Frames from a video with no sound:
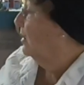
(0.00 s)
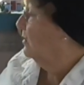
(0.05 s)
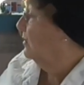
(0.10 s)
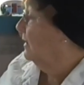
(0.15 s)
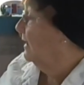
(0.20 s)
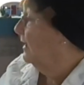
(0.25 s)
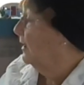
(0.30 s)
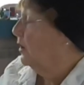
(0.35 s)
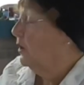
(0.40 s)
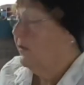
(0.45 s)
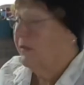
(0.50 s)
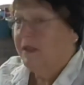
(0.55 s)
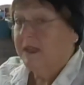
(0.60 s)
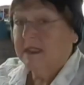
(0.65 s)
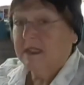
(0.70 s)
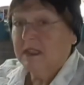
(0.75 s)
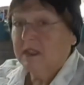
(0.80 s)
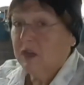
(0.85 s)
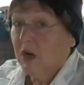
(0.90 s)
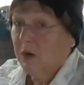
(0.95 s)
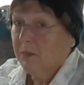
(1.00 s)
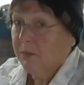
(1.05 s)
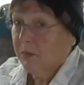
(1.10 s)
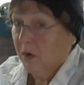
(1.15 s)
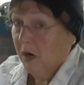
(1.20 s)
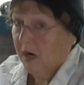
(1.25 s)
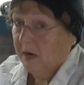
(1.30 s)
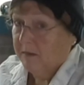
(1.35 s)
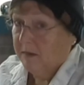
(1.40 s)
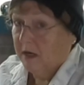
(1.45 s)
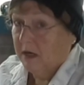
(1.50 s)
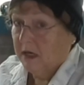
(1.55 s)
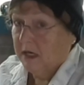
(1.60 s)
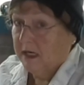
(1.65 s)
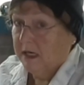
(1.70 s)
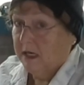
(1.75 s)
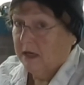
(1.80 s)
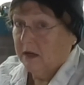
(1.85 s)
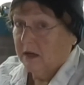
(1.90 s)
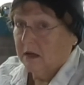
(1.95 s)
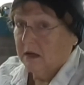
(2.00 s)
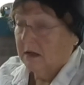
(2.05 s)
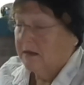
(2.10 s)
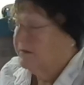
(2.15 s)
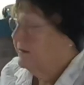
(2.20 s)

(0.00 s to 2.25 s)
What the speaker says: little, this is our primary heater.